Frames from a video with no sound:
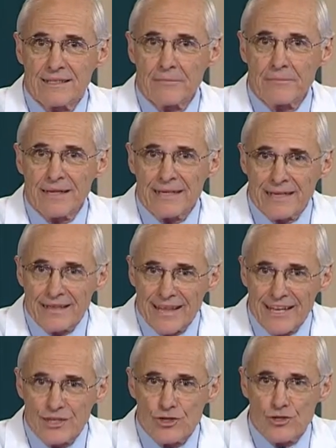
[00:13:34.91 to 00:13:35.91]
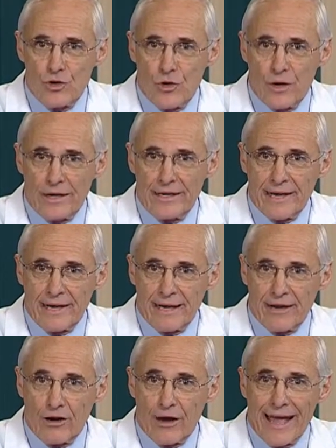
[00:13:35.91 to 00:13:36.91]
meaning they join
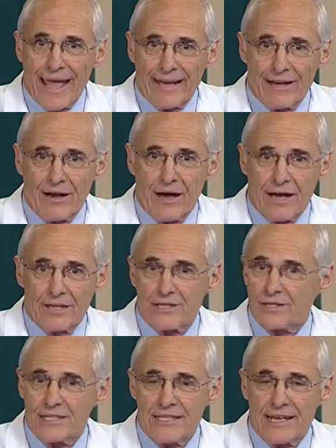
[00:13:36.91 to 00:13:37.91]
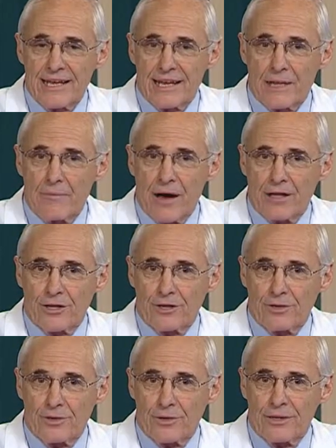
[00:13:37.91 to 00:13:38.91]
and are added on to the DNA
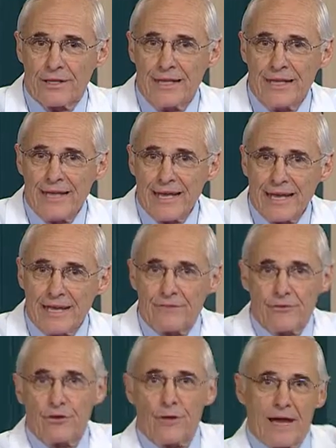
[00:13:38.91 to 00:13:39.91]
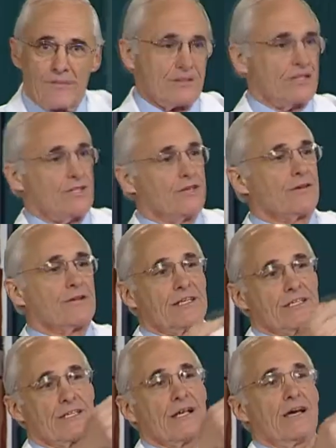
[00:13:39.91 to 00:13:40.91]
molecule. And if you have a
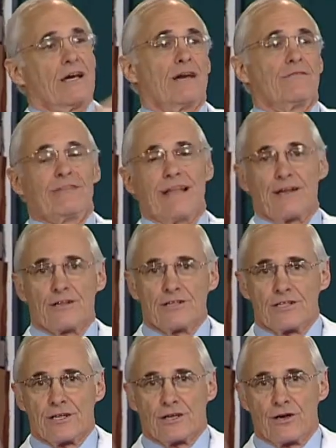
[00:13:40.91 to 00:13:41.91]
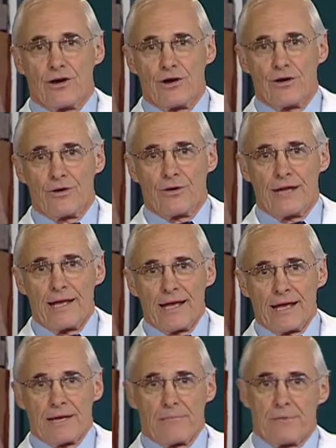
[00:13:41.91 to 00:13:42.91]
series of letters in a code
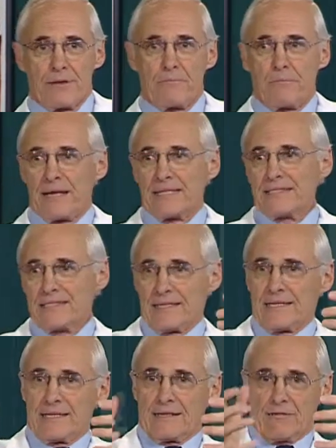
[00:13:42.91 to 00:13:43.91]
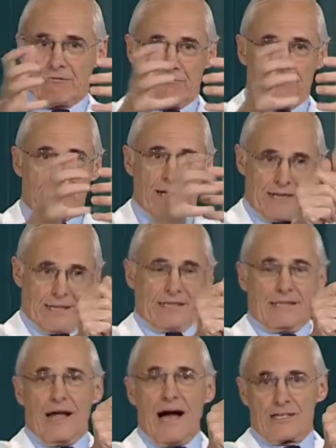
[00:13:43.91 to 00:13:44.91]
and a big benzene ring
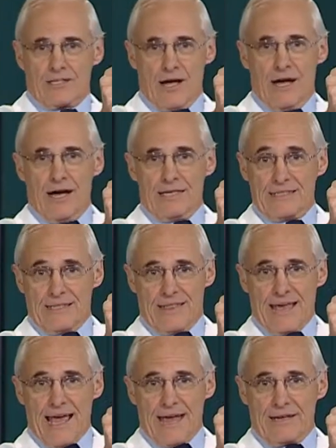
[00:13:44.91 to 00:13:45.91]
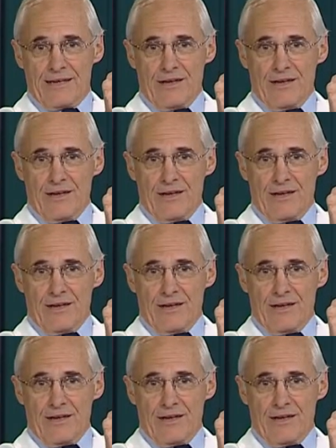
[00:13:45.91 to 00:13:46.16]
locks onto that,